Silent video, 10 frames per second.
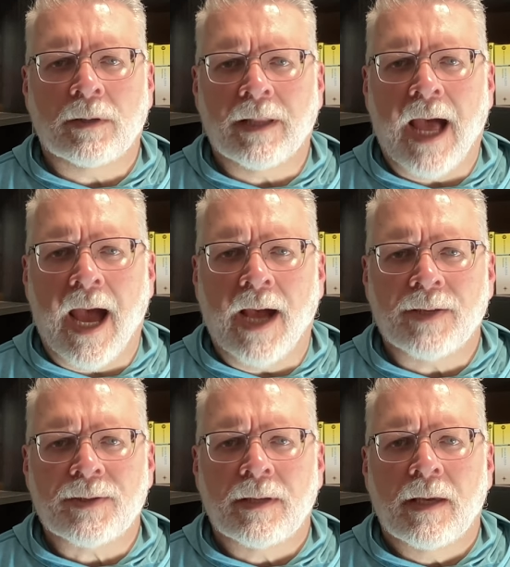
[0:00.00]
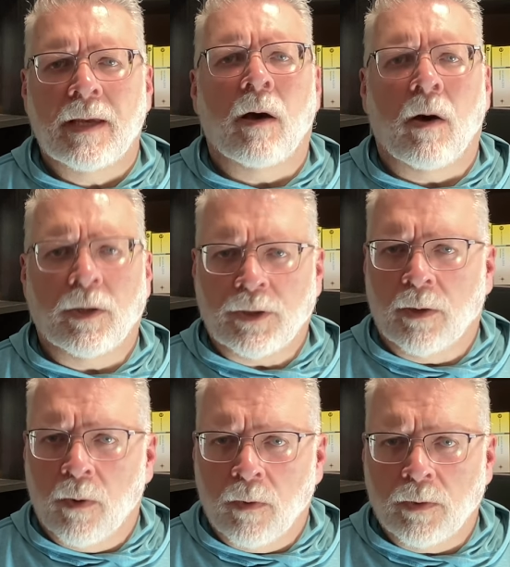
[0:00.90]
glass on
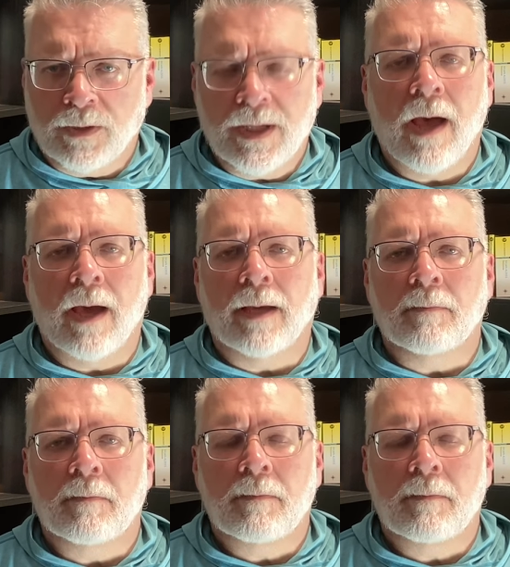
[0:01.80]
your own time,